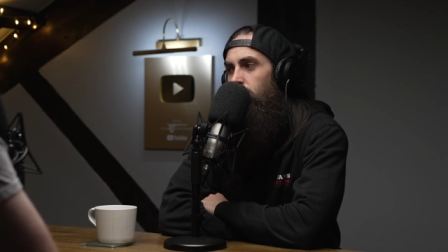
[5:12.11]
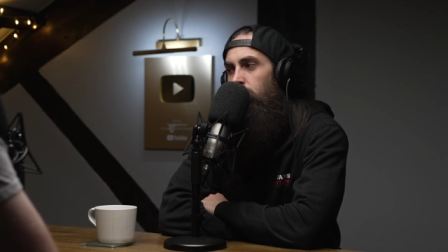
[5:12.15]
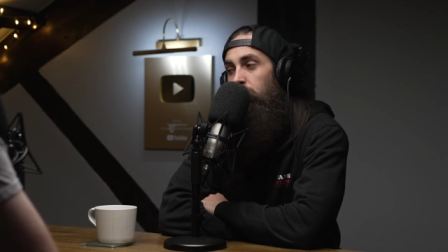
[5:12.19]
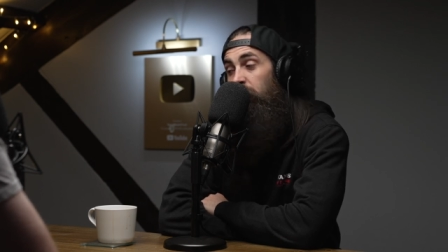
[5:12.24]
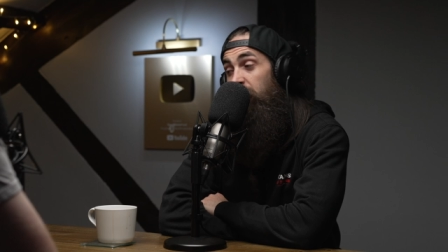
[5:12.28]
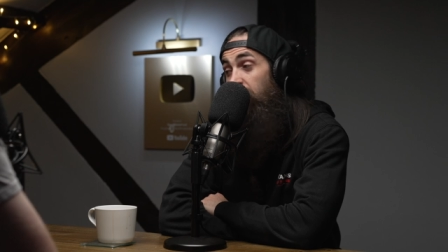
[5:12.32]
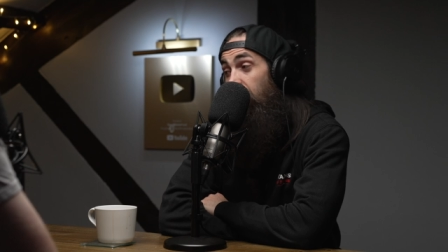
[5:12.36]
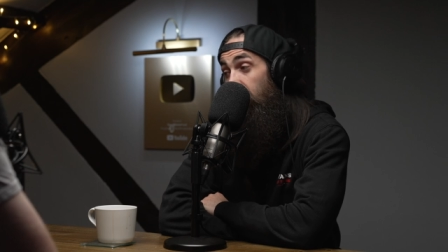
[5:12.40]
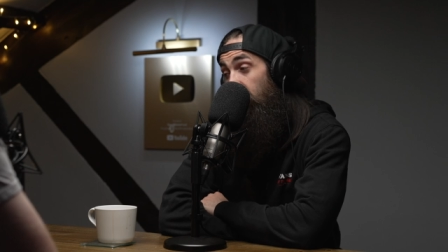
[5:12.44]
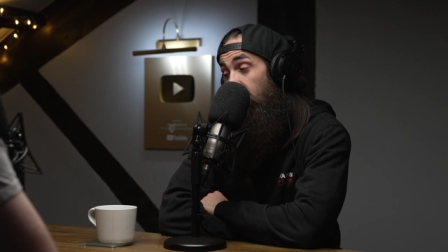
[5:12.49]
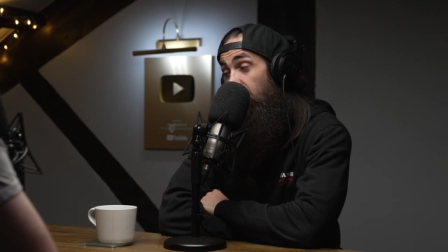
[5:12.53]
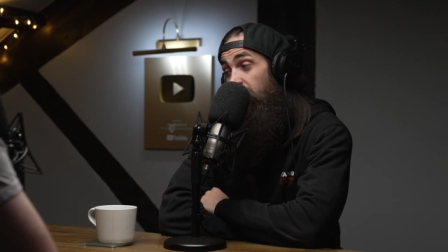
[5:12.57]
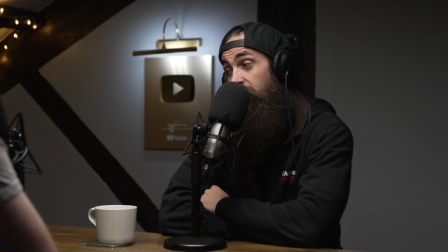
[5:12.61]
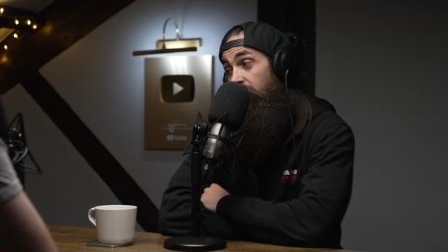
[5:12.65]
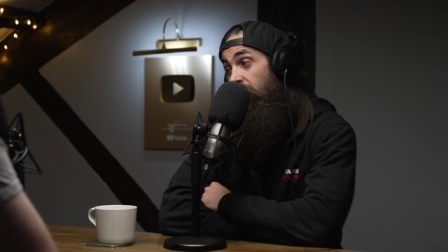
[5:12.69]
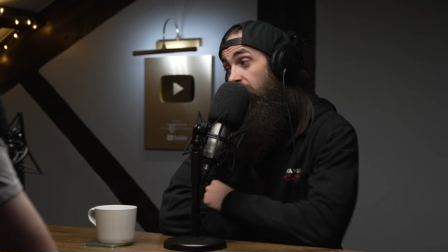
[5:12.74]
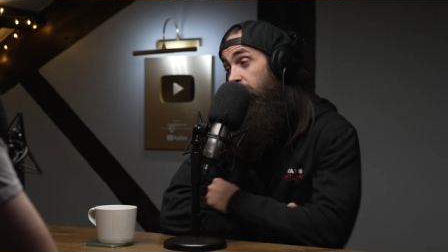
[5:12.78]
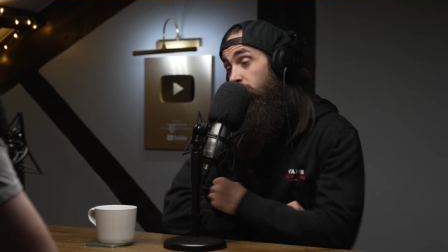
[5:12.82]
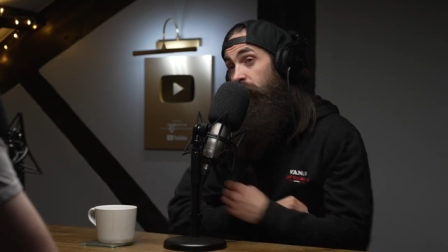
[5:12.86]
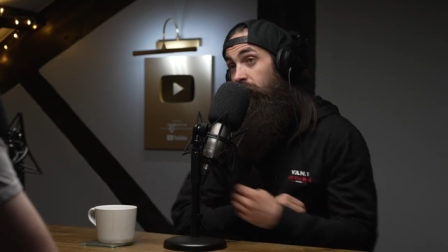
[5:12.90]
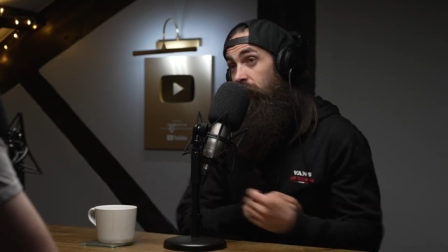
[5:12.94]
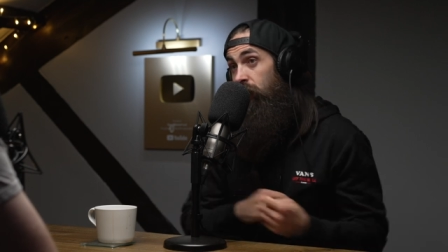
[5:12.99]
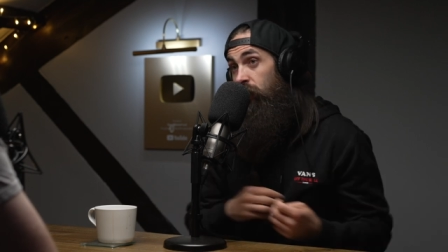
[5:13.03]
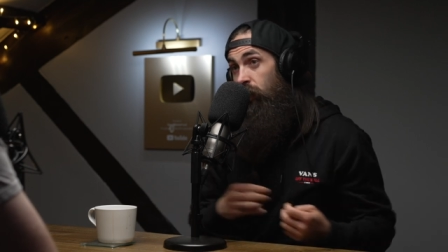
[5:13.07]
but yeah, I, I
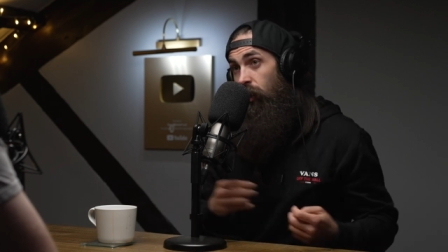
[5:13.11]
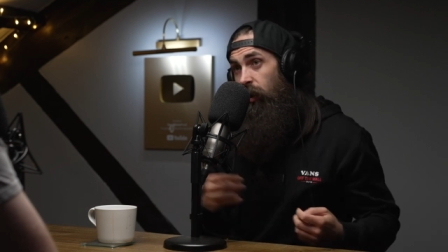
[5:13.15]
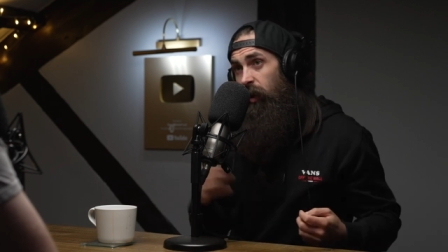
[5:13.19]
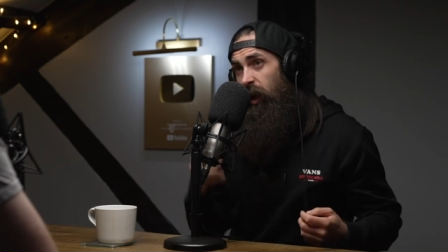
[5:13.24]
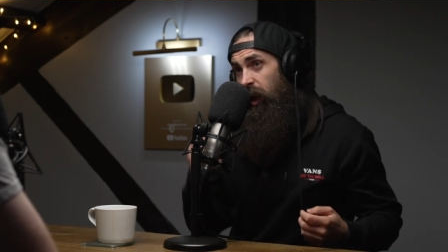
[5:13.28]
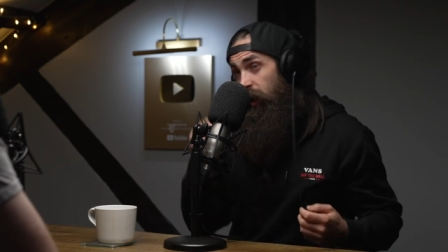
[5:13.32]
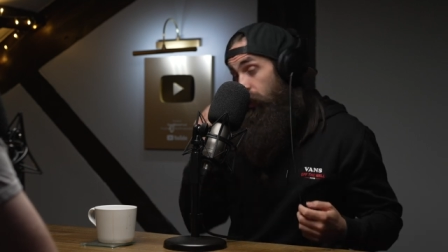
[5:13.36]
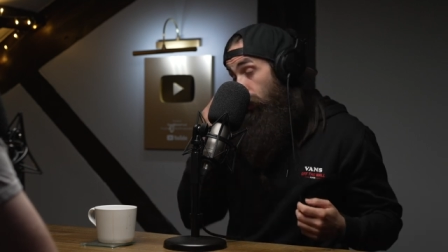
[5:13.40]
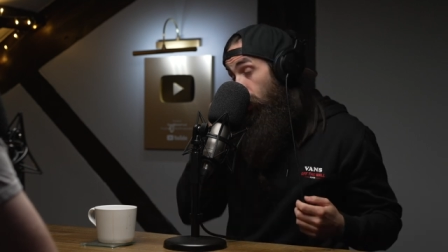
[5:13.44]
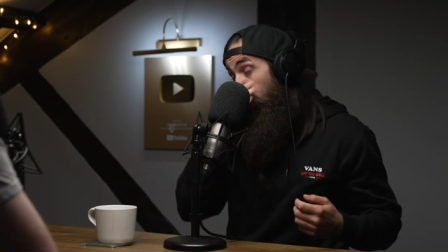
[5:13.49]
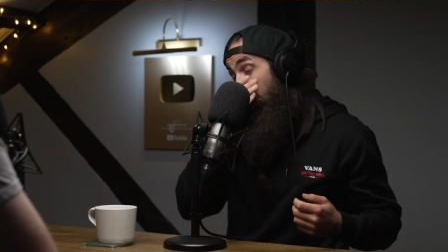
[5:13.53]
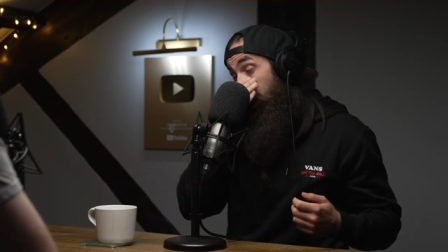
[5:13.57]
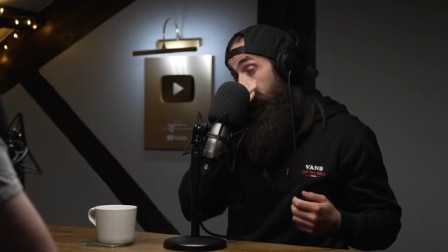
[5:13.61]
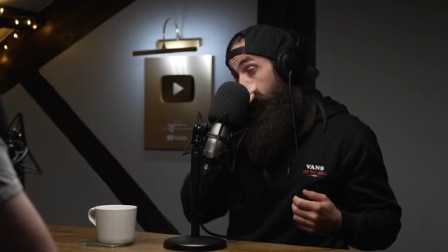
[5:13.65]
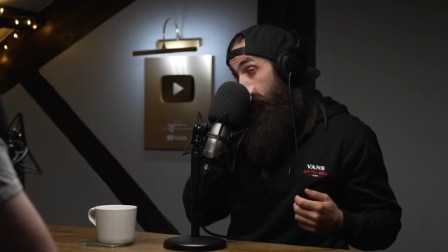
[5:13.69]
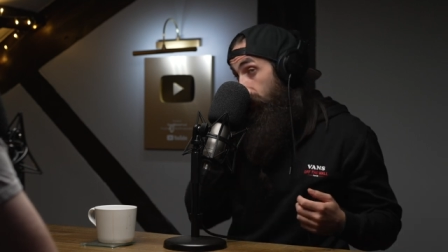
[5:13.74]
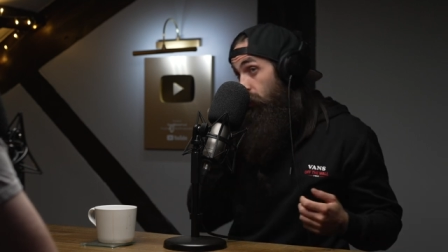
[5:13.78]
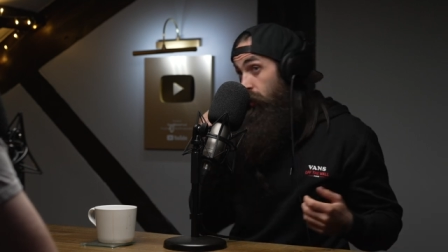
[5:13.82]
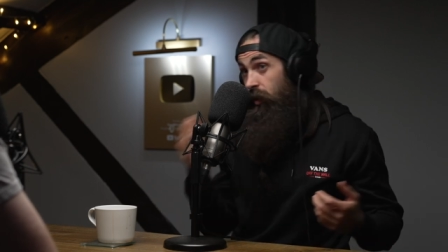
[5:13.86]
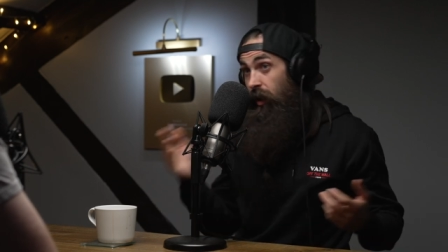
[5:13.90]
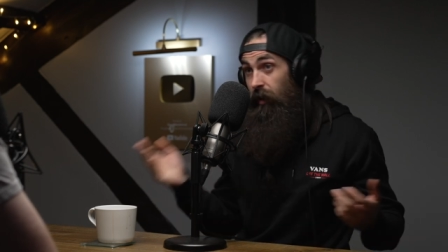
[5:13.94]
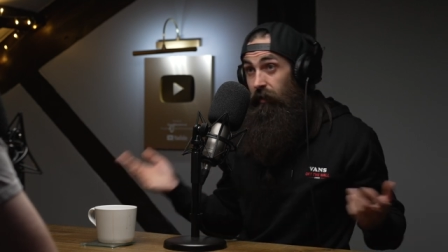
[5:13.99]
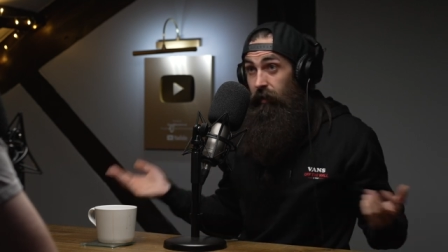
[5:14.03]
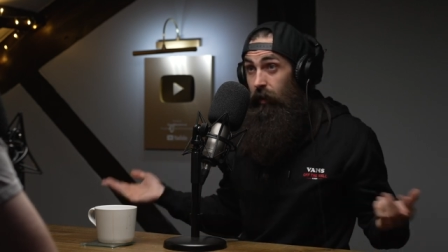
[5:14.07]
really enjoyed it. I'd go.
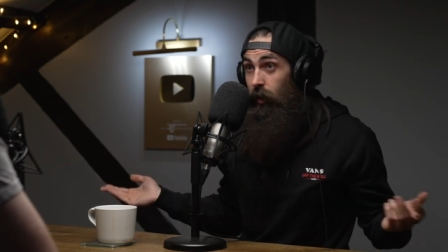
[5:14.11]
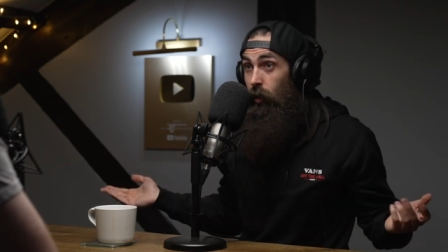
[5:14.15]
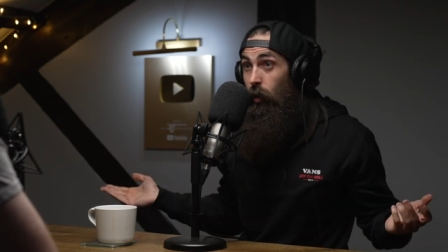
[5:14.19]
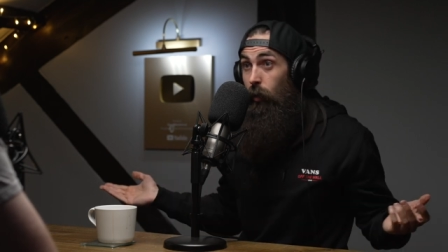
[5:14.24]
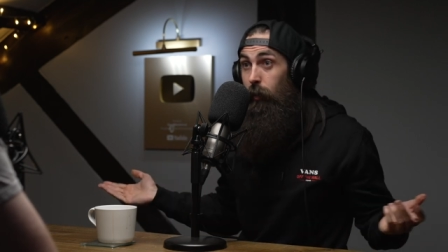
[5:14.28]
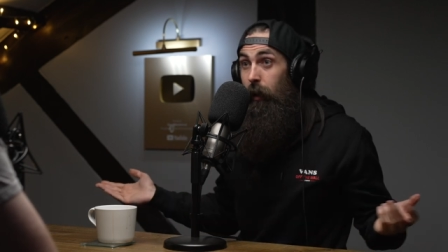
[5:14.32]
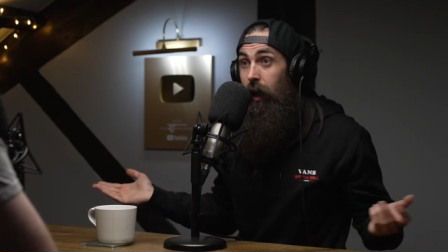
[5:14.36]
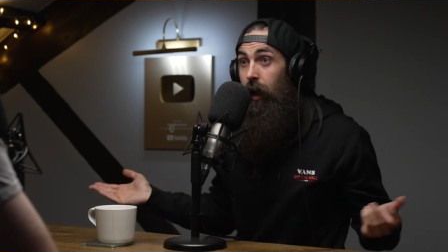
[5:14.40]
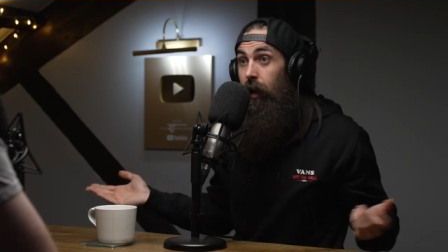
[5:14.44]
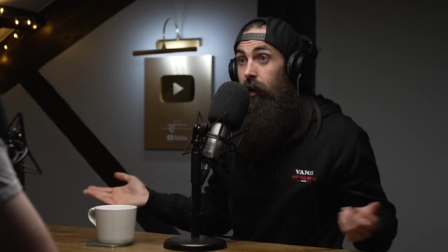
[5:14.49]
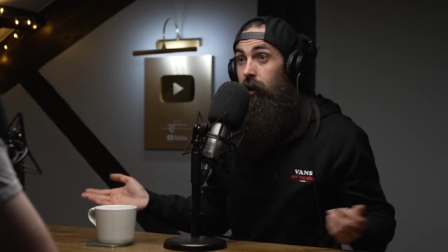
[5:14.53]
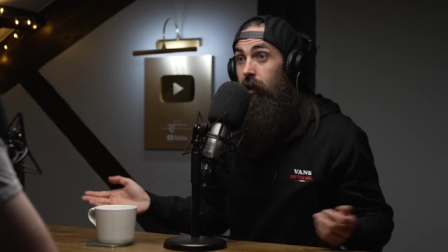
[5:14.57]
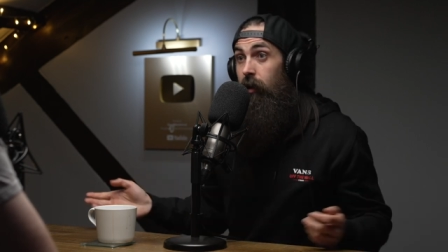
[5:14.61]
I'd definitely go back.